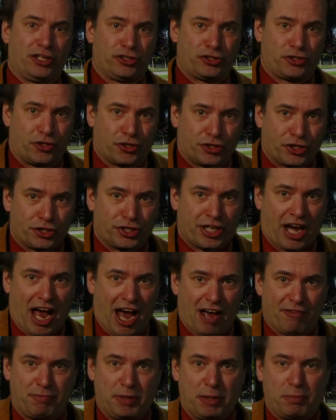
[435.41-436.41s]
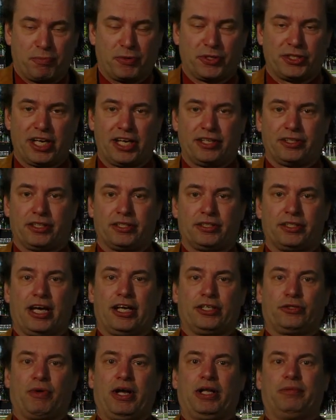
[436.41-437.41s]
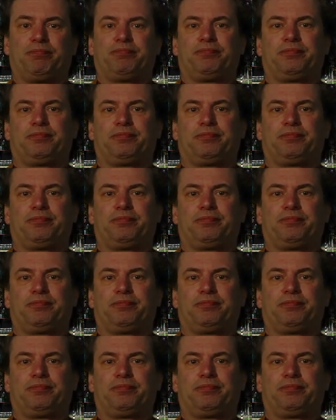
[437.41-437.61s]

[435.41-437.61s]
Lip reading: structures have been presented as well.